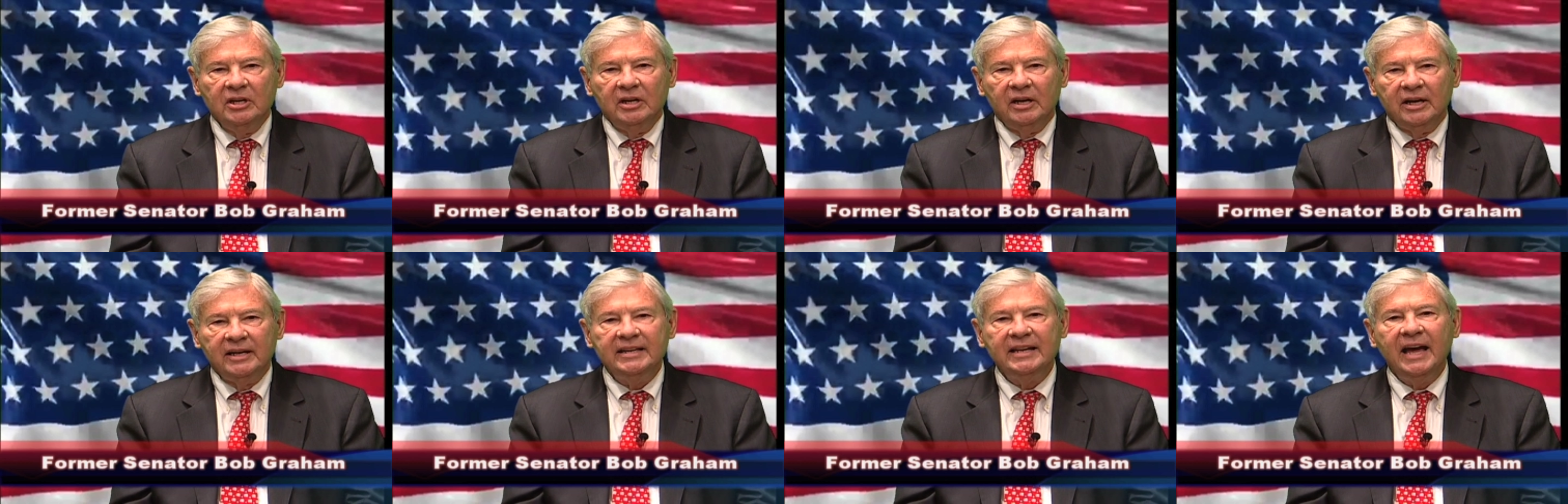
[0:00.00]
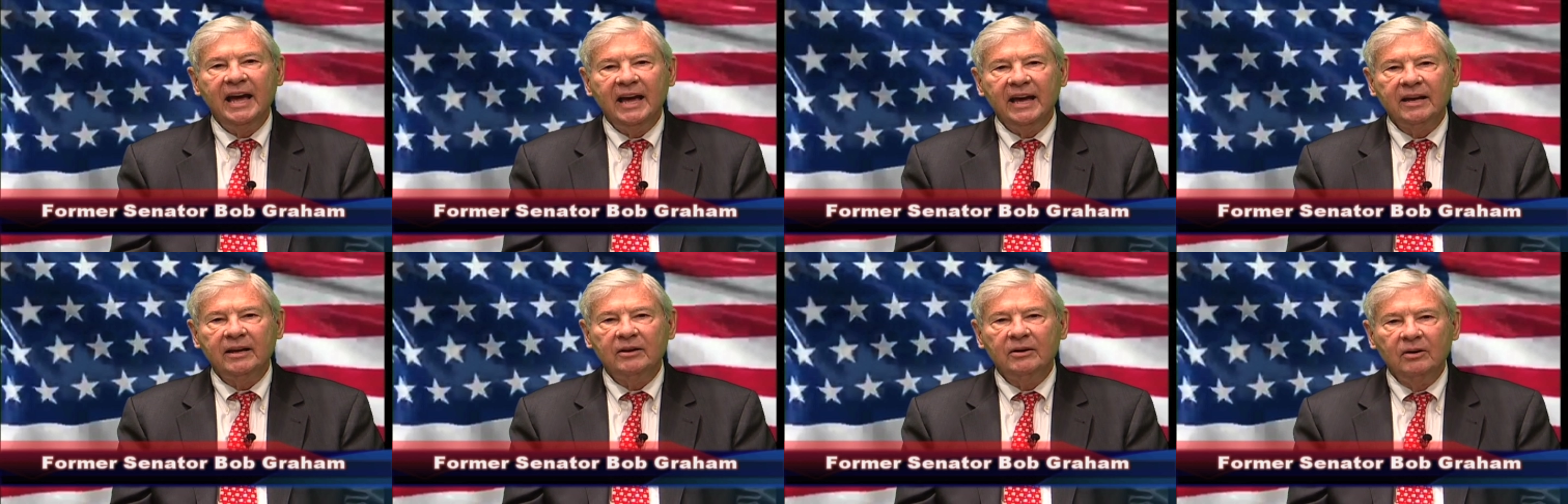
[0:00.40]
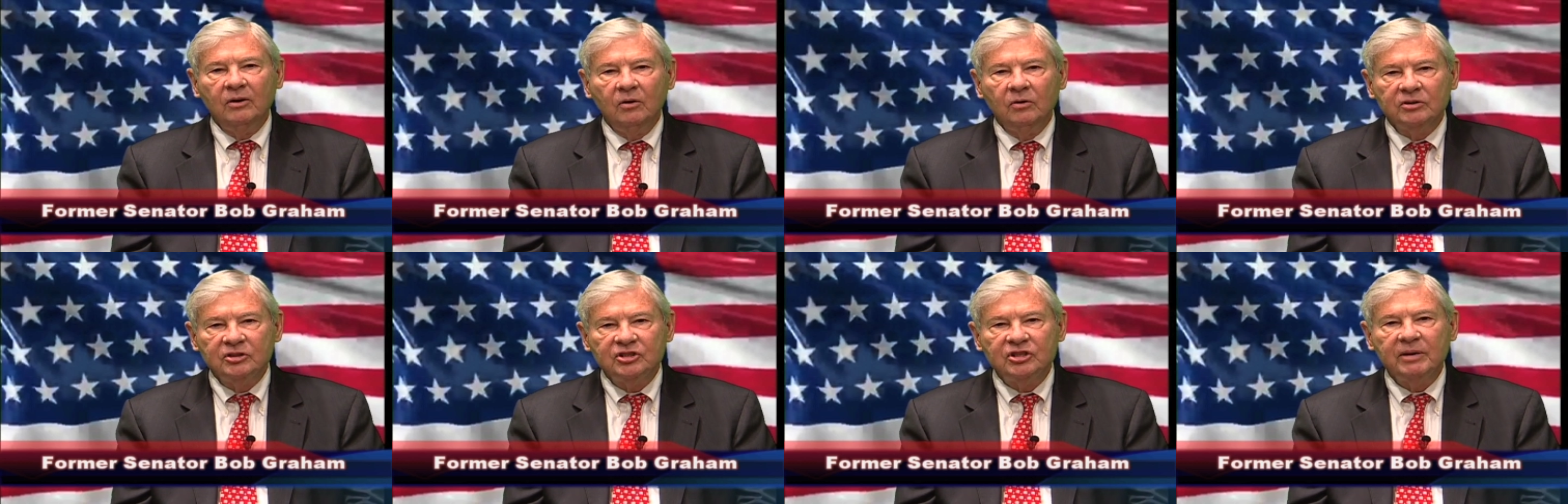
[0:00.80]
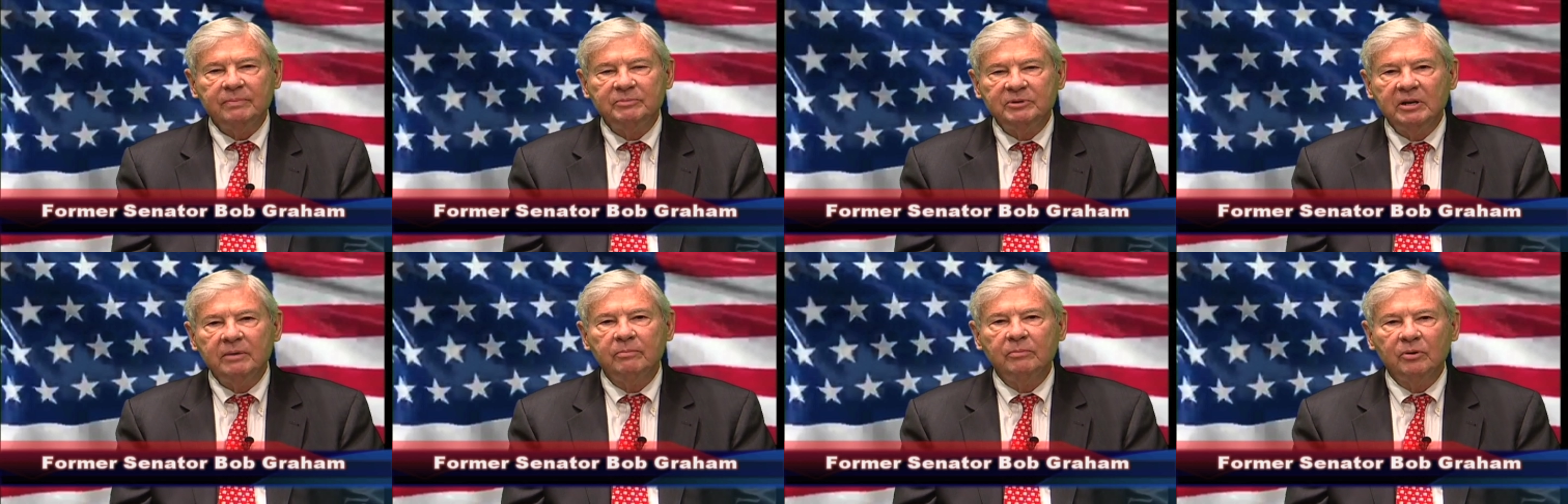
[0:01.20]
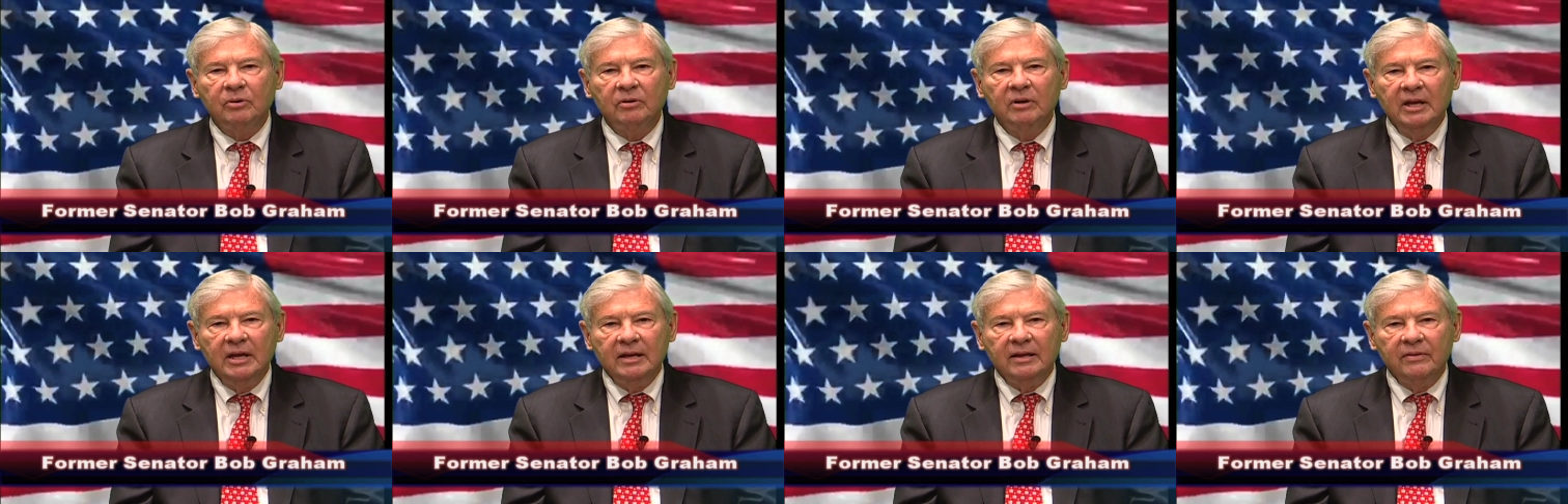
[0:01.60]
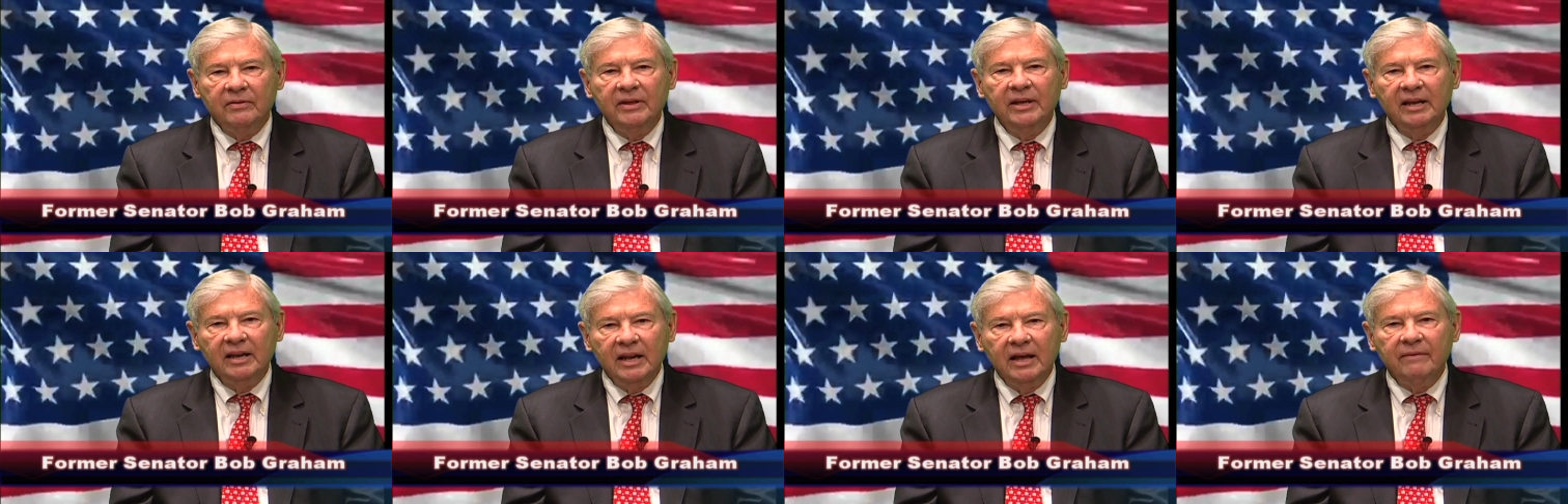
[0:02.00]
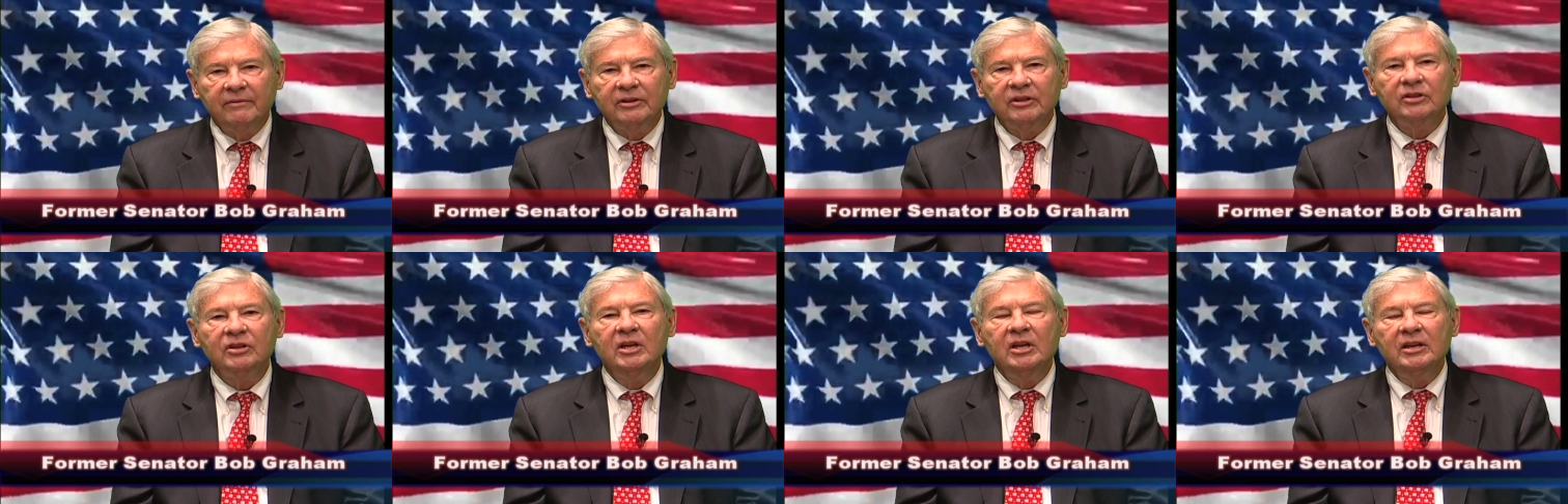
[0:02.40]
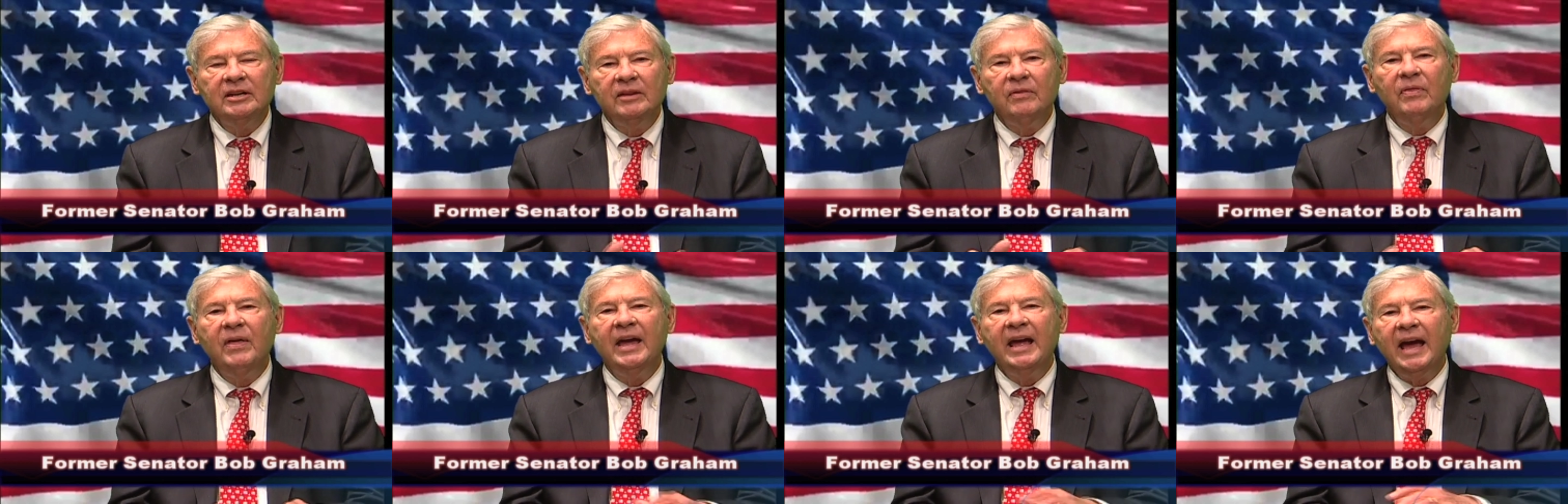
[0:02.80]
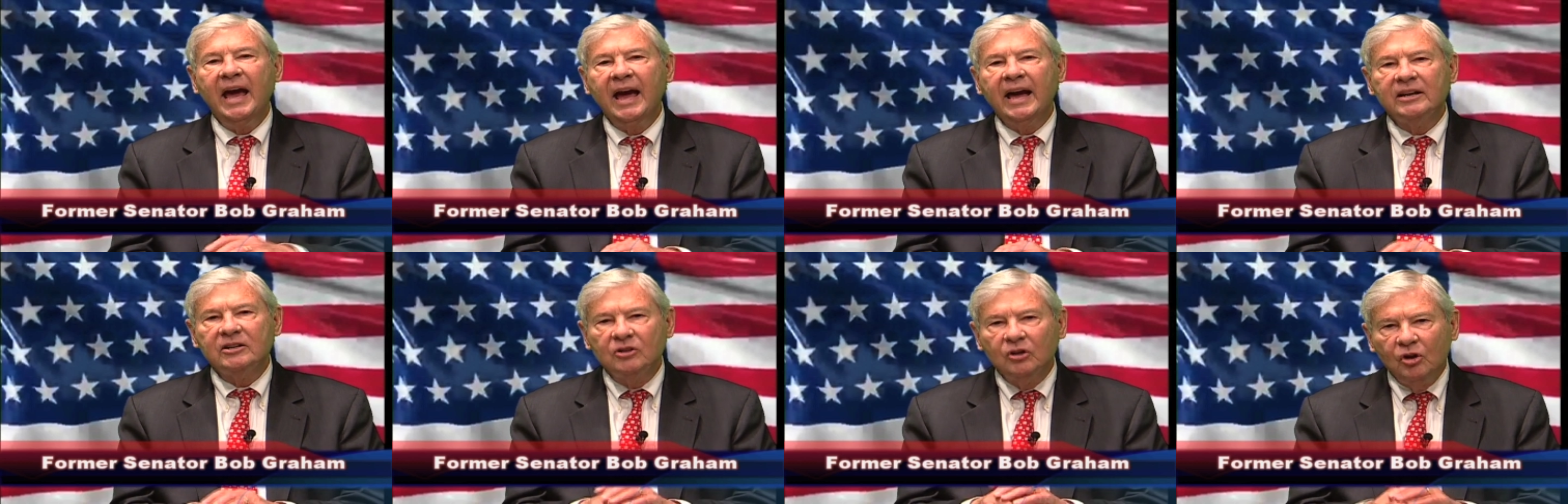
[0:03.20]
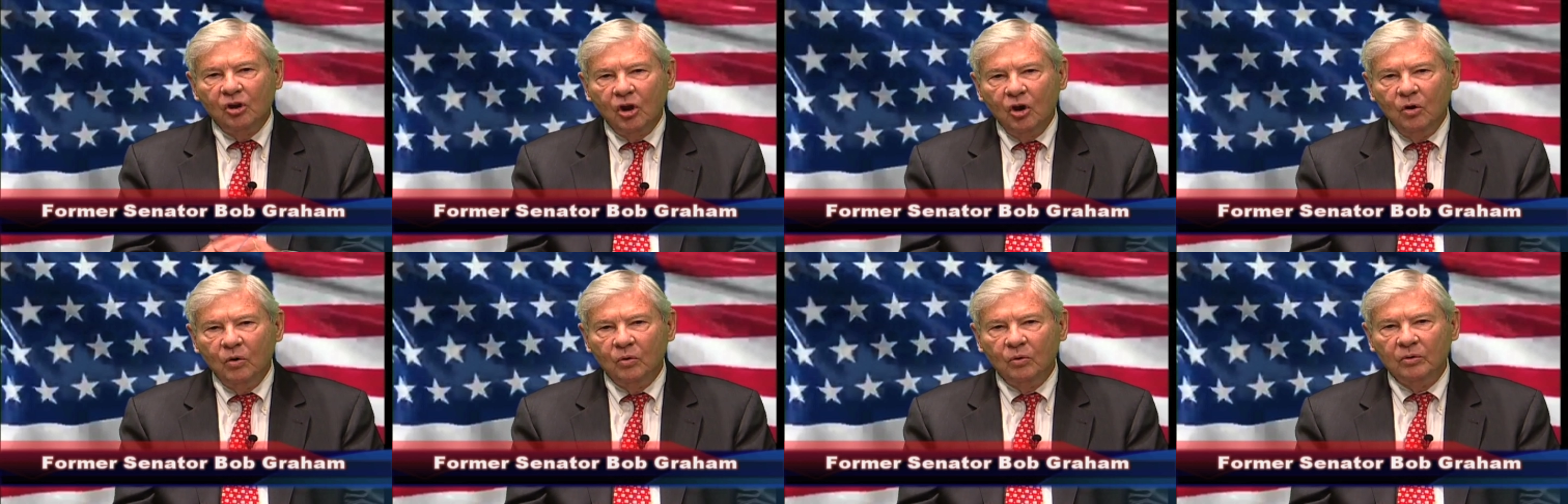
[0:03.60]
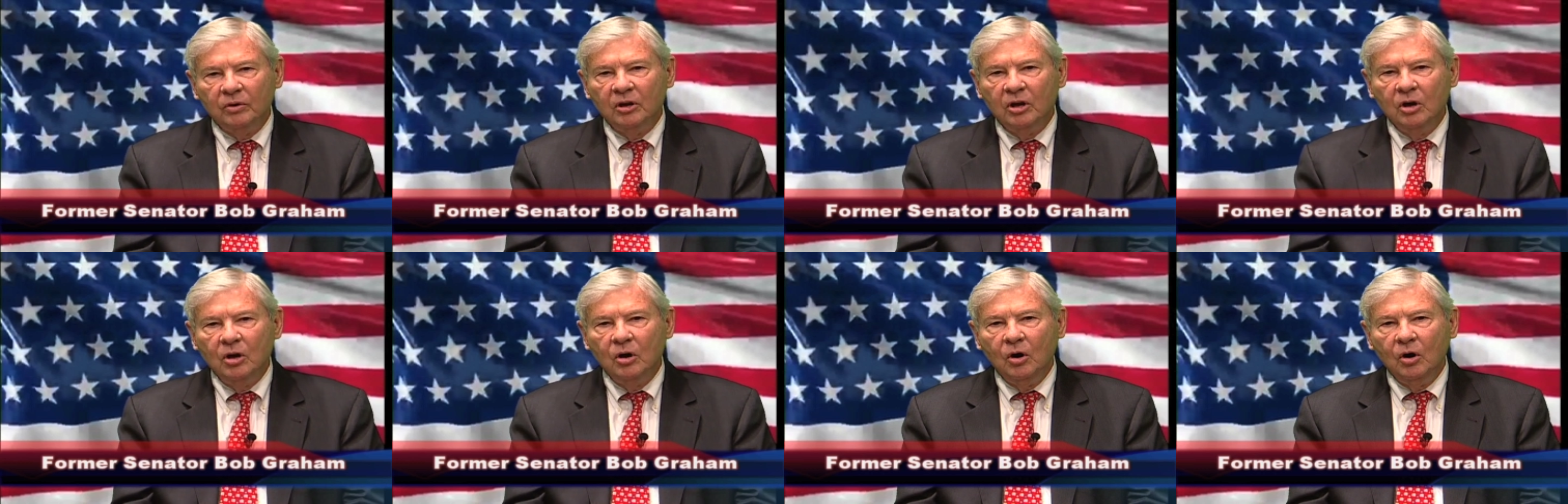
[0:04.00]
attack on September the 11th, did they act alone,